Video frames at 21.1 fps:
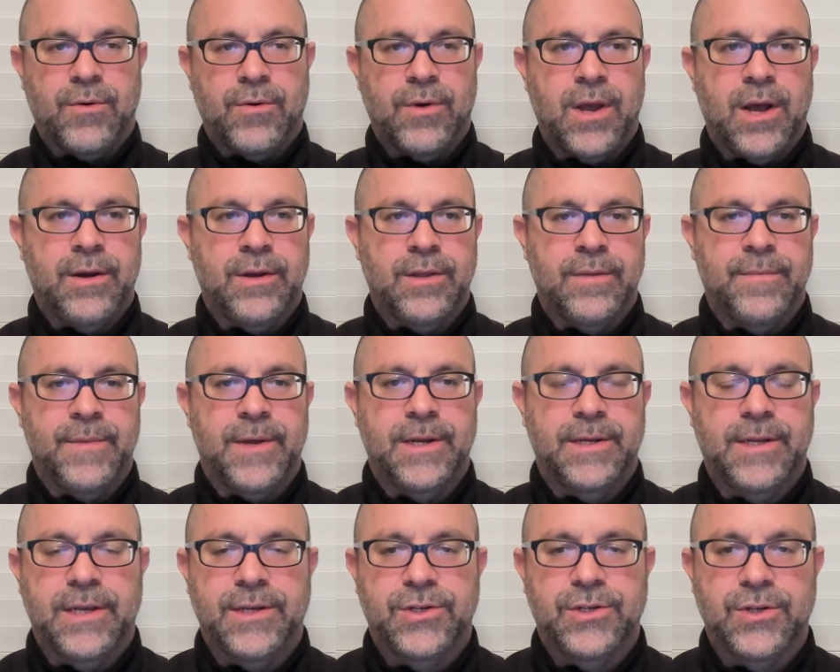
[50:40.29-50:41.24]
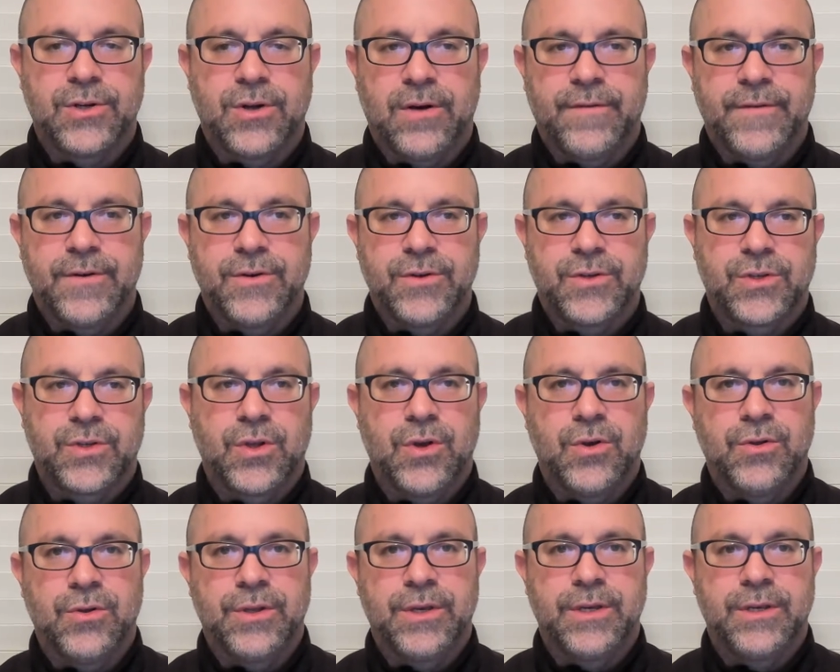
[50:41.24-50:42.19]
around in the meditation hall very
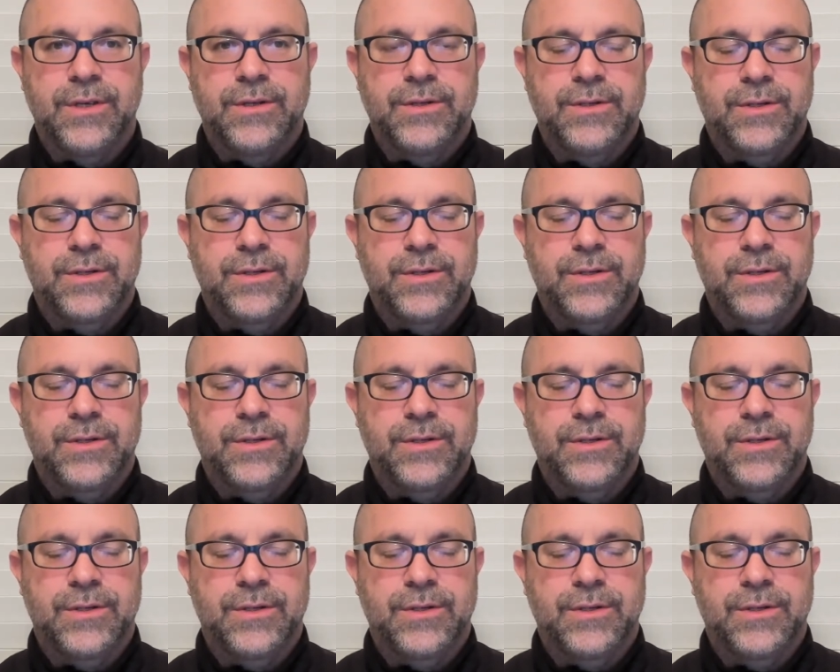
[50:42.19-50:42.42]
slowly,